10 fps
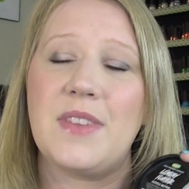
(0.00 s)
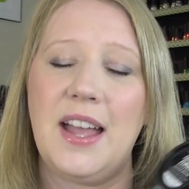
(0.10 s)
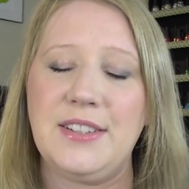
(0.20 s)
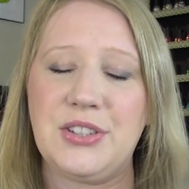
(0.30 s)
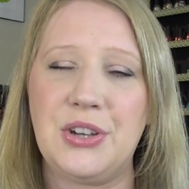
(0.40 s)

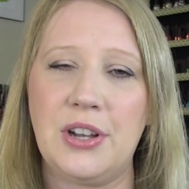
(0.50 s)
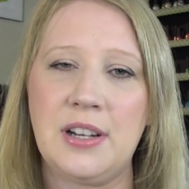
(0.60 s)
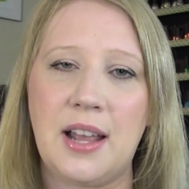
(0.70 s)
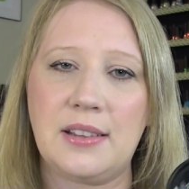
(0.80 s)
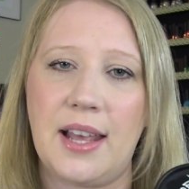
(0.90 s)
it's good
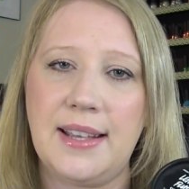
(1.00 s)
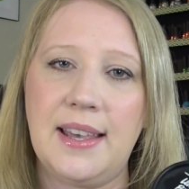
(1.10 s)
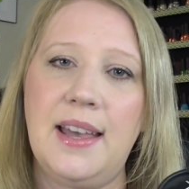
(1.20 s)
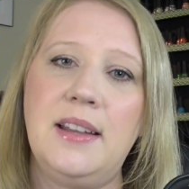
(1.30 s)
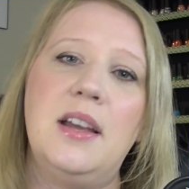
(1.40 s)
and I like
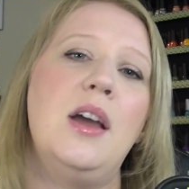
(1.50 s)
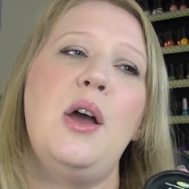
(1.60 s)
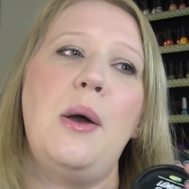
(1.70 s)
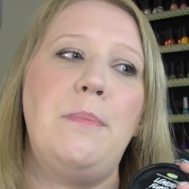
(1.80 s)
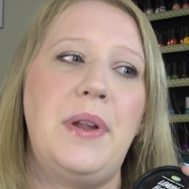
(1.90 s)
it,
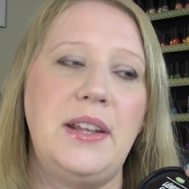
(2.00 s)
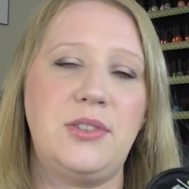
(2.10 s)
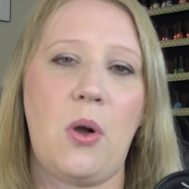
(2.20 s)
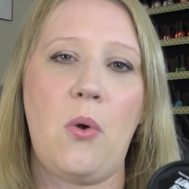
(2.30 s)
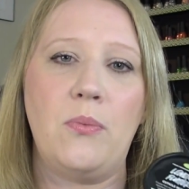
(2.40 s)
but I
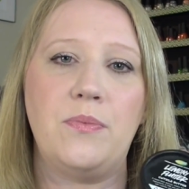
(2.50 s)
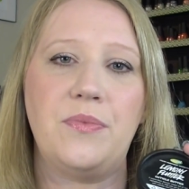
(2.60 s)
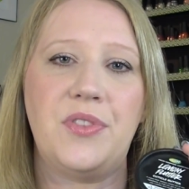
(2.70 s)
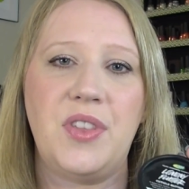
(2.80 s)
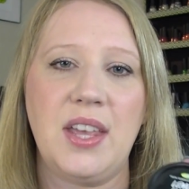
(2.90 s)
don't
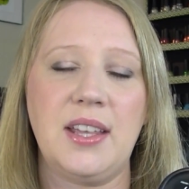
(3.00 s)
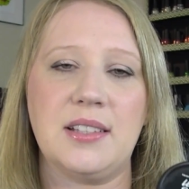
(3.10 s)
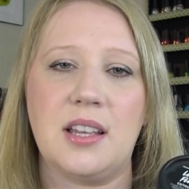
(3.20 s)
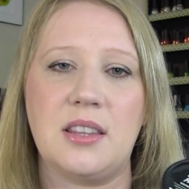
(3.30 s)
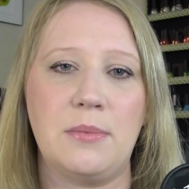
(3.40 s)
think
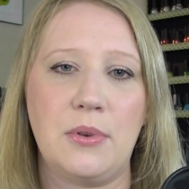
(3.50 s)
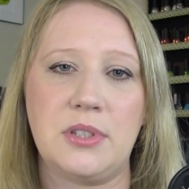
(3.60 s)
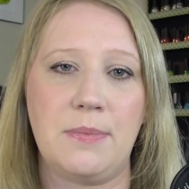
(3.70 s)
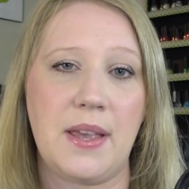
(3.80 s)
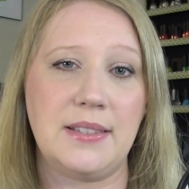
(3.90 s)
it's like the most
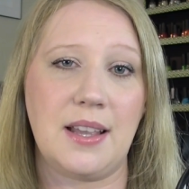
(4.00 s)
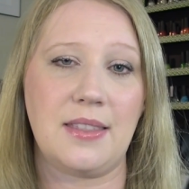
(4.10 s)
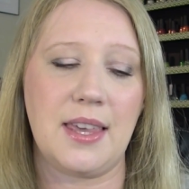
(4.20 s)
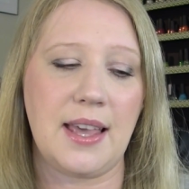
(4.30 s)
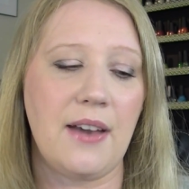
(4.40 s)
amazing
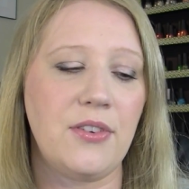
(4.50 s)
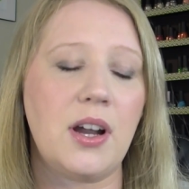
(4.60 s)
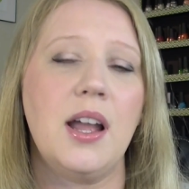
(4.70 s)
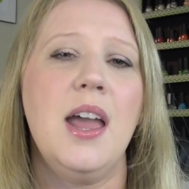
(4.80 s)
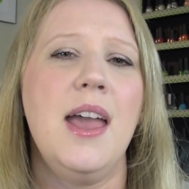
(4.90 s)
thing
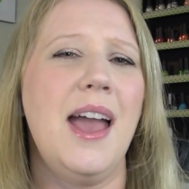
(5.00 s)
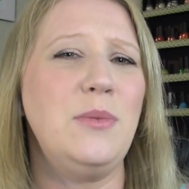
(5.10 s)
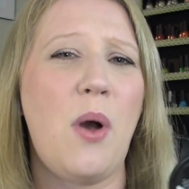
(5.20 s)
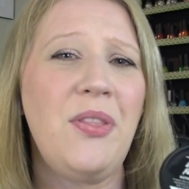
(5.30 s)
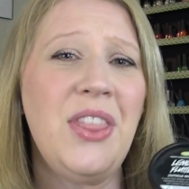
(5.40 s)
ever.
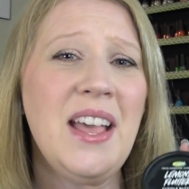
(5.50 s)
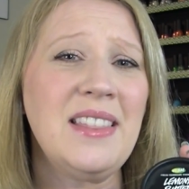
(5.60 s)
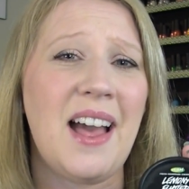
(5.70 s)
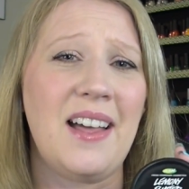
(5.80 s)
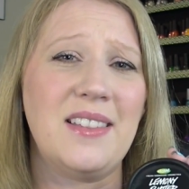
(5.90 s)
And one thing
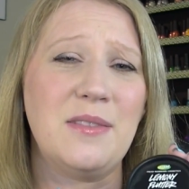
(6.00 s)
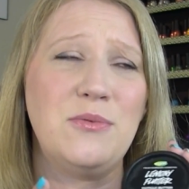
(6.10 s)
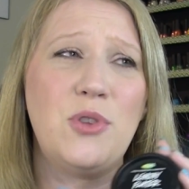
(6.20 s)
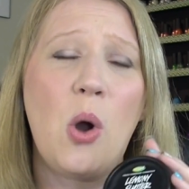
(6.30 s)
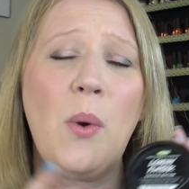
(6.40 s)
that
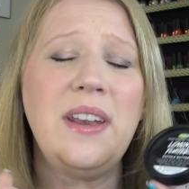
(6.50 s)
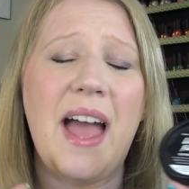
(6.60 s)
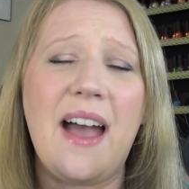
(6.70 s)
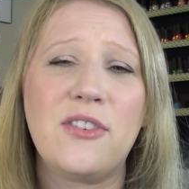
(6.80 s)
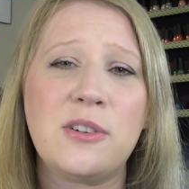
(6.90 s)
no one
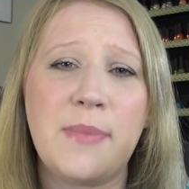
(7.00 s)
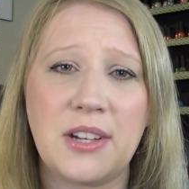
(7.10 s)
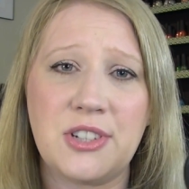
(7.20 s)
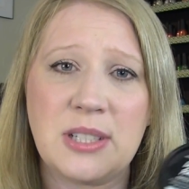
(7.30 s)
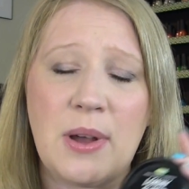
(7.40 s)
ever
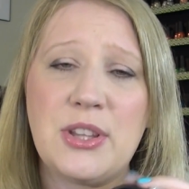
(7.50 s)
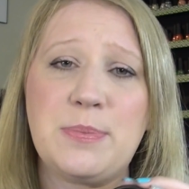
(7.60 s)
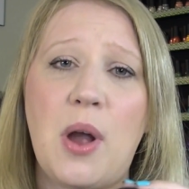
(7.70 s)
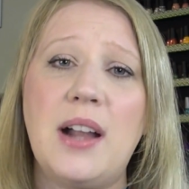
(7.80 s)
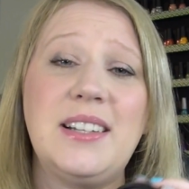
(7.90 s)
mentions about this
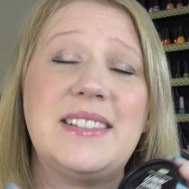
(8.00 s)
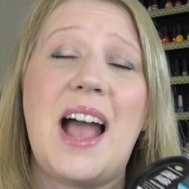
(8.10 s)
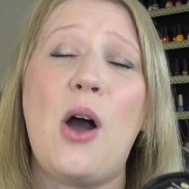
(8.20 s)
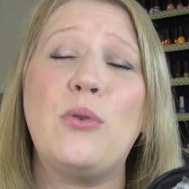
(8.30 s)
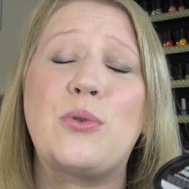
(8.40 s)
product is
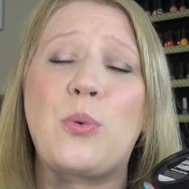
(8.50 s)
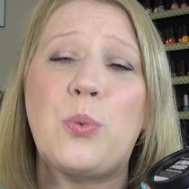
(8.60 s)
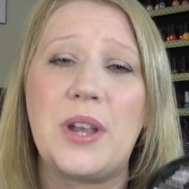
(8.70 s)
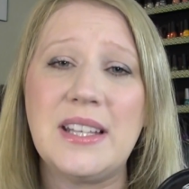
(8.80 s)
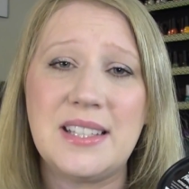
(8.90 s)
how
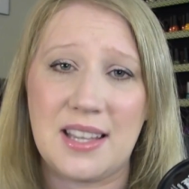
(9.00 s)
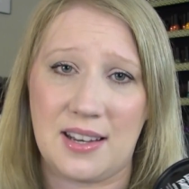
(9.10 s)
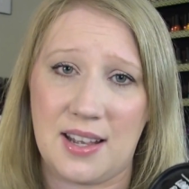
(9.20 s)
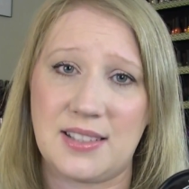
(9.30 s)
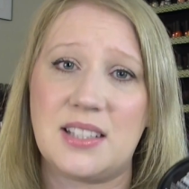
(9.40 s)
greasy it
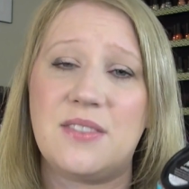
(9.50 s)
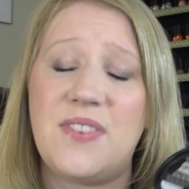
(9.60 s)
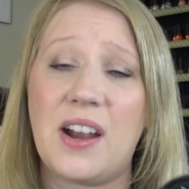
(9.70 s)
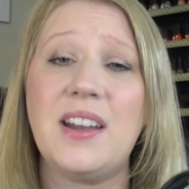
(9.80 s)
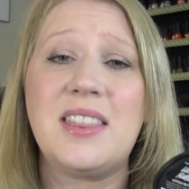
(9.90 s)
is. It's
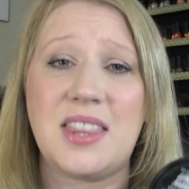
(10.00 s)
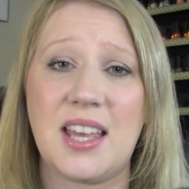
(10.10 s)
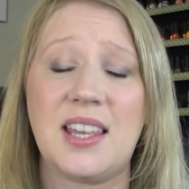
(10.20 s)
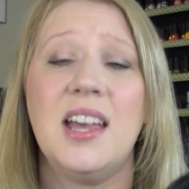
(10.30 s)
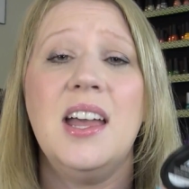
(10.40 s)
very
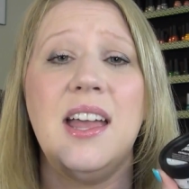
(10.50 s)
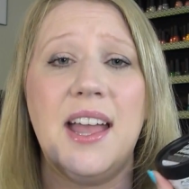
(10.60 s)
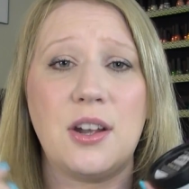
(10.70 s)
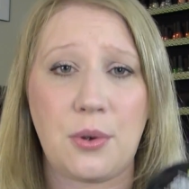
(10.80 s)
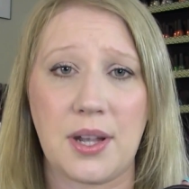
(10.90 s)
thick
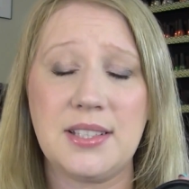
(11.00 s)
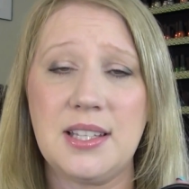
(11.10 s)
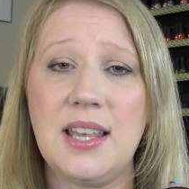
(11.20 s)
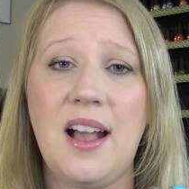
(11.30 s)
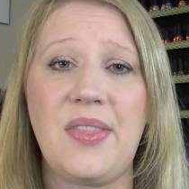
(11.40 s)
and
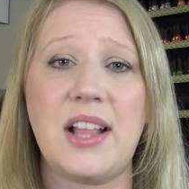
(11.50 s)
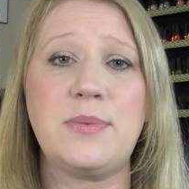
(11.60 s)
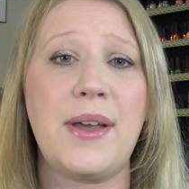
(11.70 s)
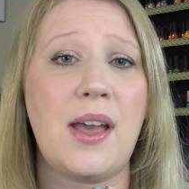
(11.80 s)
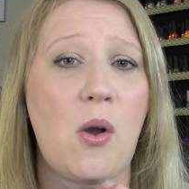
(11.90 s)
greasy, and that's
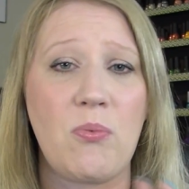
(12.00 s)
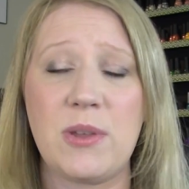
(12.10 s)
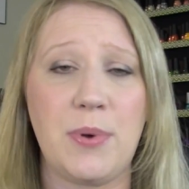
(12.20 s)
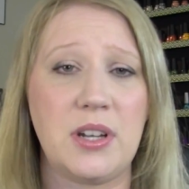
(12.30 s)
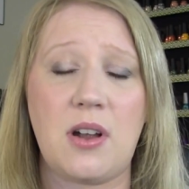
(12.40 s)
why I only
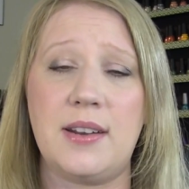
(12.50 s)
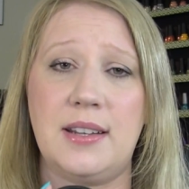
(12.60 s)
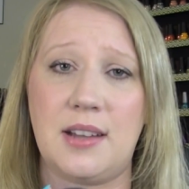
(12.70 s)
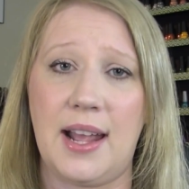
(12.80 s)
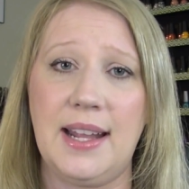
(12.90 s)
put it on
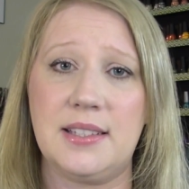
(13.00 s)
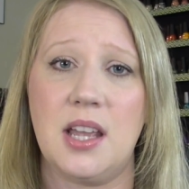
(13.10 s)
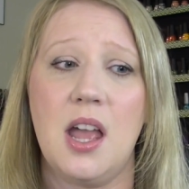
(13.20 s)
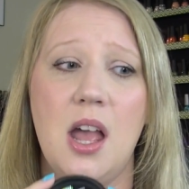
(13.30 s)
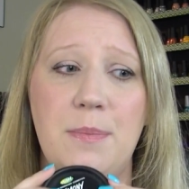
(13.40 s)
at night,
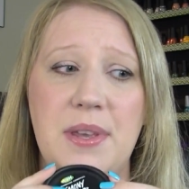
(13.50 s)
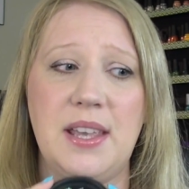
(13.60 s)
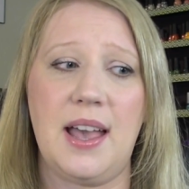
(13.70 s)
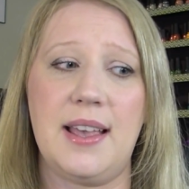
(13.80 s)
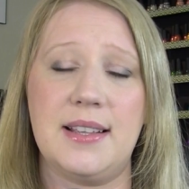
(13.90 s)

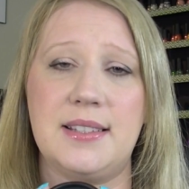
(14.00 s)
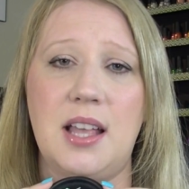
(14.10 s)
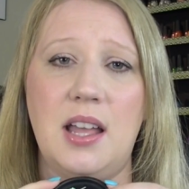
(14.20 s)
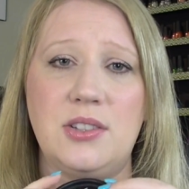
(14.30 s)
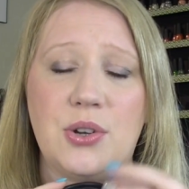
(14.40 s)
because
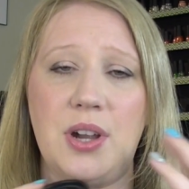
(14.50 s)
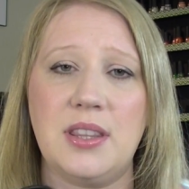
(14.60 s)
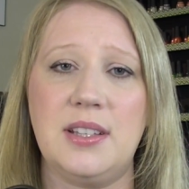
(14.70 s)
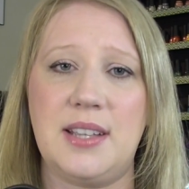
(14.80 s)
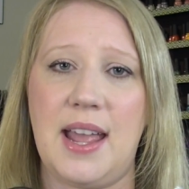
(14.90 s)
during
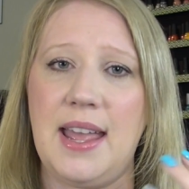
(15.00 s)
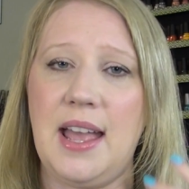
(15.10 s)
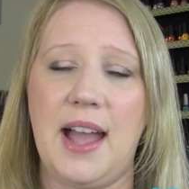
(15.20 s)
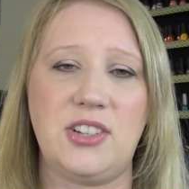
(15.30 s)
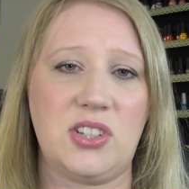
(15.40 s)
the day
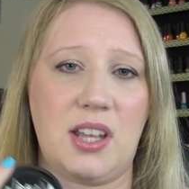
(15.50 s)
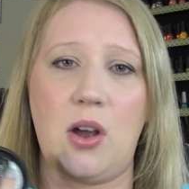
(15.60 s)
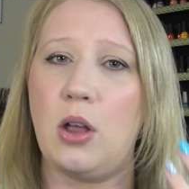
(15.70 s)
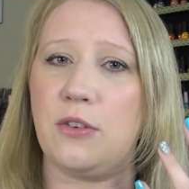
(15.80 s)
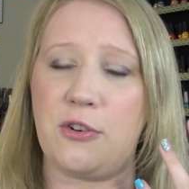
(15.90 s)
I just get it
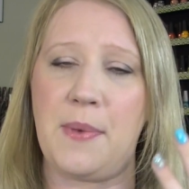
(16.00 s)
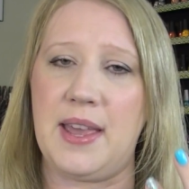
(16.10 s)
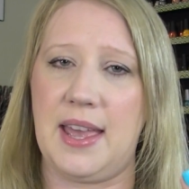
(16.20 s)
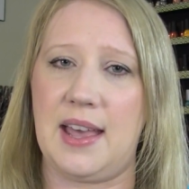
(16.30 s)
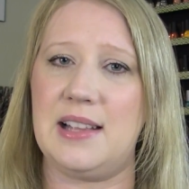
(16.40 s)
all over my
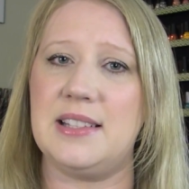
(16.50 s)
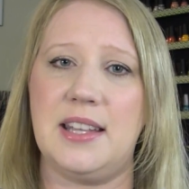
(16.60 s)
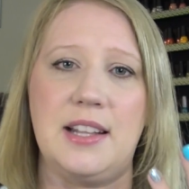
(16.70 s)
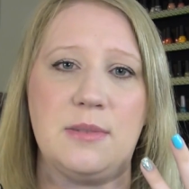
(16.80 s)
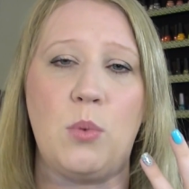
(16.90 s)
hands
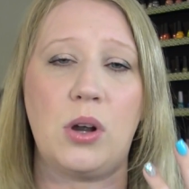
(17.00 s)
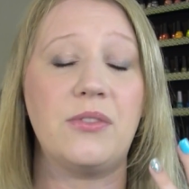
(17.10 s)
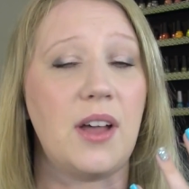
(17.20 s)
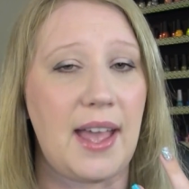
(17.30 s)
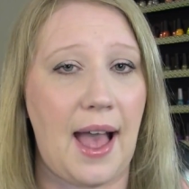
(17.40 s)
and it's more of
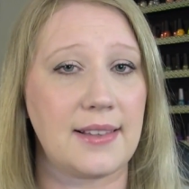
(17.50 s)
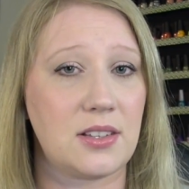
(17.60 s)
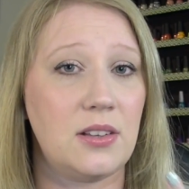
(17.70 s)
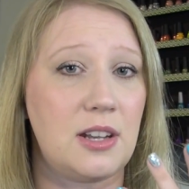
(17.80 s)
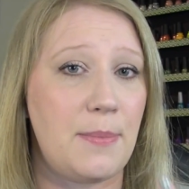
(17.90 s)
a
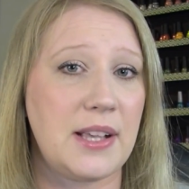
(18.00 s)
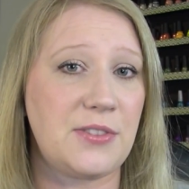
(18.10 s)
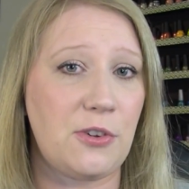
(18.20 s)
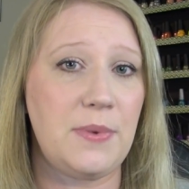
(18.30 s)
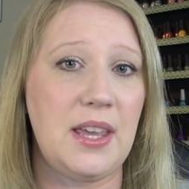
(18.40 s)
hassle and a mess
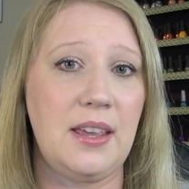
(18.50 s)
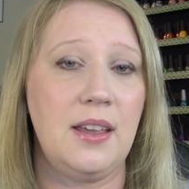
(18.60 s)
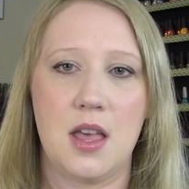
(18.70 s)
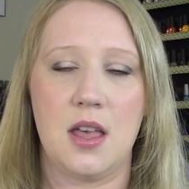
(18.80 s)
for me.